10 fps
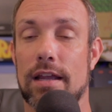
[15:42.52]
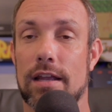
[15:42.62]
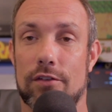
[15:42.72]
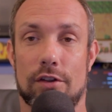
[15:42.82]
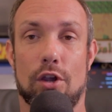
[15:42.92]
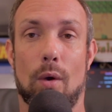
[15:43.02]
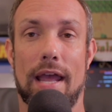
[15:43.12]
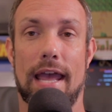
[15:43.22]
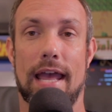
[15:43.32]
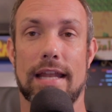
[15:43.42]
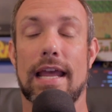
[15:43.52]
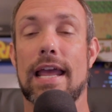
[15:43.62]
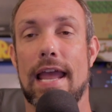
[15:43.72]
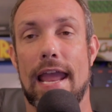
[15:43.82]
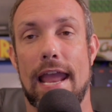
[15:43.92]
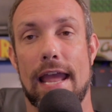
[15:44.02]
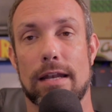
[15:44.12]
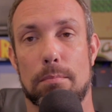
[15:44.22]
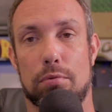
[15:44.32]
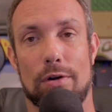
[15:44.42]
to go ahead
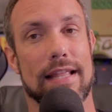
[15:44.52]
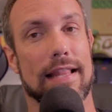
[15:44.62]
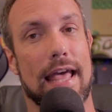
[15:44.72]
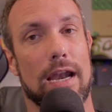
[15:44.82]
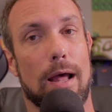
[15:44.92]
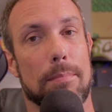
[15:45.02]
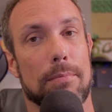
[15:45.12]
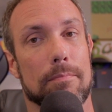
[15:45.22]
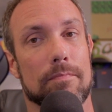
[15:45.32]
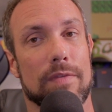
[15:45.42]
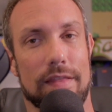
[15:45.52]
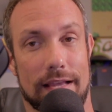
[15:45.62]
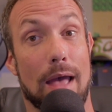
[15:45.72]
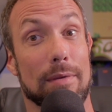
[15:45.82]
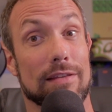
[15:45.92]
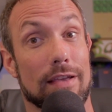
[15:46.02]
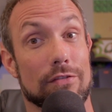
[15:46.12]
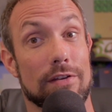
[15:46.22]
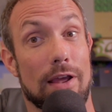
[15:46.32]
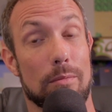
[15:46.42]
and bring that up in the comment
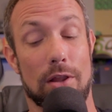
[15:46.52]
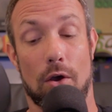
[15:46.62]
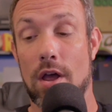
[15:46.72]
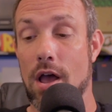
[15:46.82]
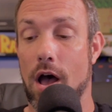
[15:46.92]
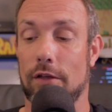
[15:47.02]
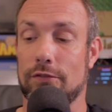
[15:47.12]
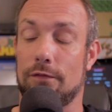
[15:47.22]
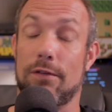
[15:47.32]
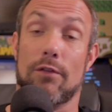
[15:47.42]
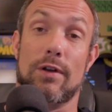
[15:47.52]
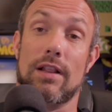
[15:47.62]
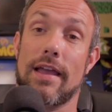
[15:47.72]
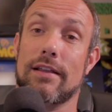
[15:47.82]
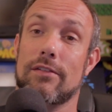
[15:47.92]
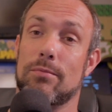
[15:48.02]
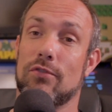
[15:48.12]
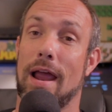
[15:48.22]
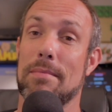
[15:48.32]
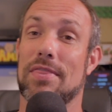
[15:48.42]
section down below. Also, feel free to like and
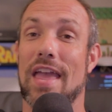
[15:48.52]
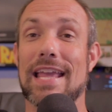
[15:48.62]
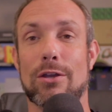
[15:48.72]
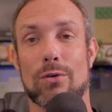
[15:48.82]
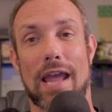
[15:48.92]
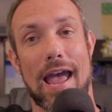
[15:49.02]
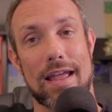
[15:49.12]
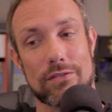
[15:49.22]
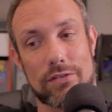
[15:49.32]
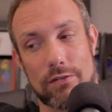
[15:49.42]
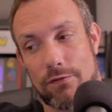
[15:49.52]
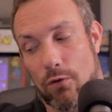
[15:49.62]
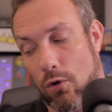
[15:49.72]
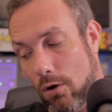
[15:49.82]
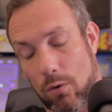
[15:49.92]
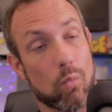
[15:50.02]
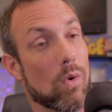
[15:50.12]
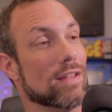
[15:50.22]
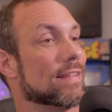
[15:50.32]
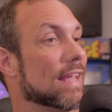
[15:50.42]
subscribe. Thank you guys for
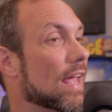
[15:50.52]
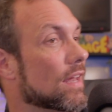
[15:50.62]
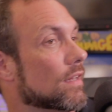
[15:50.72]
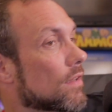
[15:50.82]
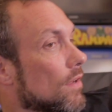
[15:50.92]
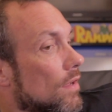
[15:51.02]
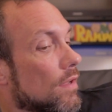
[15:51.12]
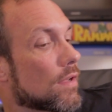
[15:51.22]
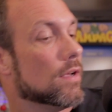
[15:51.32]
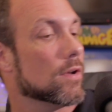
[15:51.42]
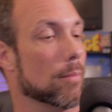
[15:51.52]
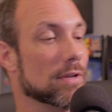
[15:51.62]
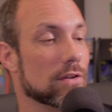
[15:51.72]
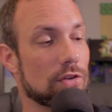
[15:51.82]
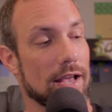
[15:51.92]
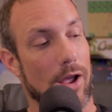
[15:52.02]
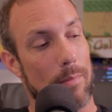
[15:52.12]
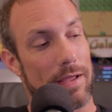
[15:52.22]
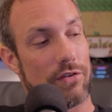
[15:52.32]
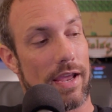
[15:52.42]
once again coming to check out
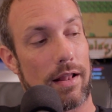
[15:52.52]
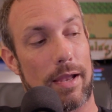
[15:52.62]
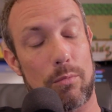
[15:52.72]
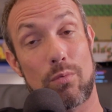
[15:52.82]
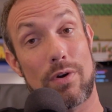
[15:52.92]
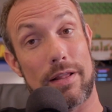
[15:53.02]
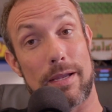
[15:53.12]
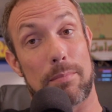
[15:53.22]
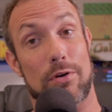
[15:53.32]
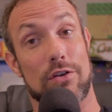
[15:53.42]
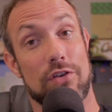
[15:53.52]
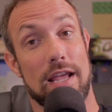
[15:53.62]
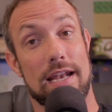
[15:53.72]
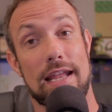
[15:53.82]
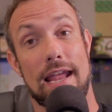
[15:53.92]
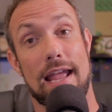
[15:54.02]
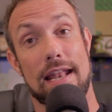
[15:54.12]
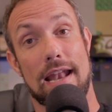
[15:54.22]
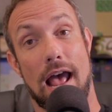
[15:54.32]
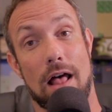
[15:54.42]
my channel. I really appreciate it,
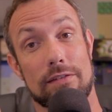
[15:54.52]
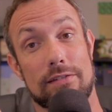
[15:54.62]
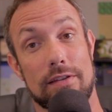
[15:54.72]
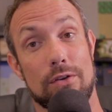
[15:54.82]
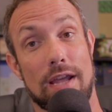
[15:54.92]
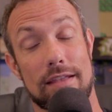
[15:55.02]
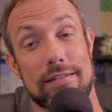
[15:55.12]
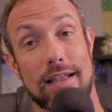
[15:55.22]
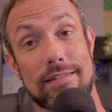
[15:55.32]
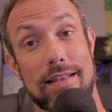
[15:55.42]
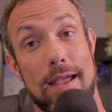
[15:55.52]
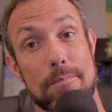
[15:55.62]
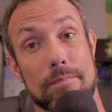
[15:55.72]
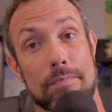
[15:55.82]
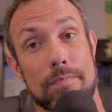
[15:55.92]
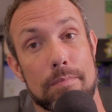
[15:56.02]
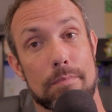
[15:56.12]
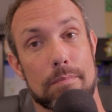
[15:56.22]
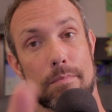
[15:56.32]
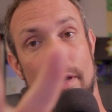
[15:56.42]
and I'll see you guys next time.
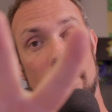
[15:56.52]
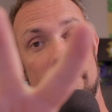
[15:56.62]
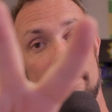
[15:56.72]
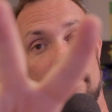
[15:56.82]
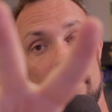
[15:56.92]
Peace.